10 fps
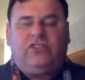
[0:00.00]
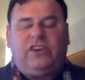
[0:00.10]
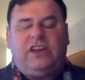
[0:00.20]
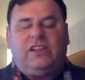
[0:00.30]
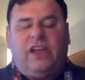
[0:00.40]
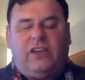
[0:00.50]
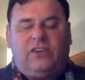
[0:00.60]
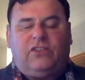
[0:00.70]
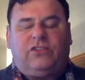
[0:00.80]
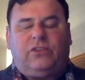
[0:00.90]
that she
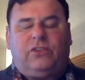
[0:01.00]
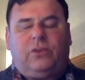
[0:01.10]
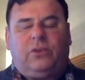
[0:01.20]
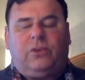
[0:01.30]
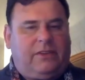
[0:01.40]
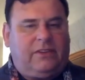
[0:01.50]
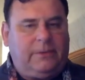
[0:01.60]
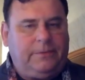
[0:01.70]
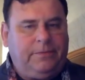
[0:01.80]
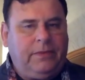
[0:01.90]
alleges to have
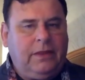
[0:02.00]
happened.